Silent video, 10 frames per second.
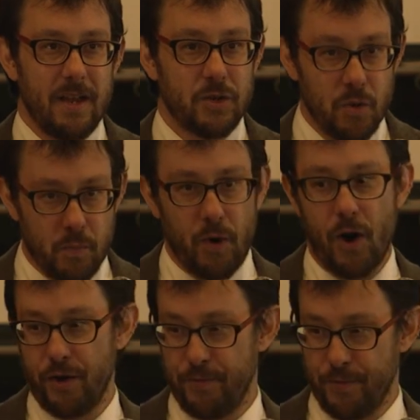to a
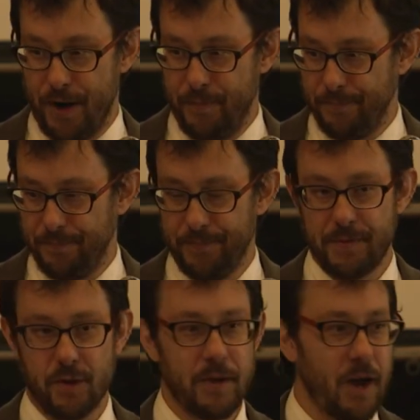broader frame,
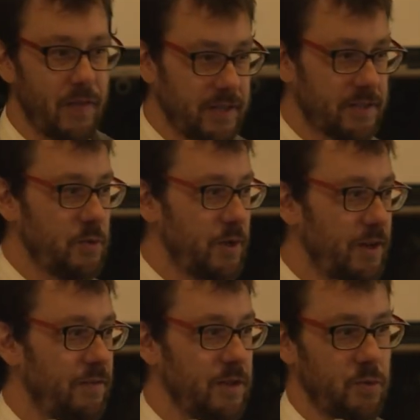so beyond these two
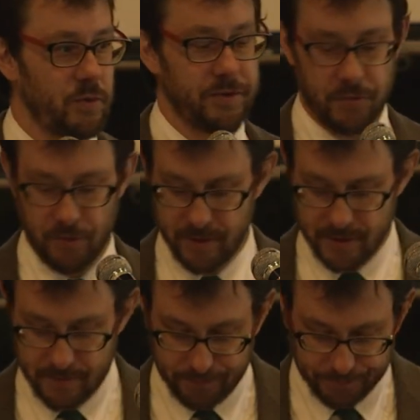individual stories.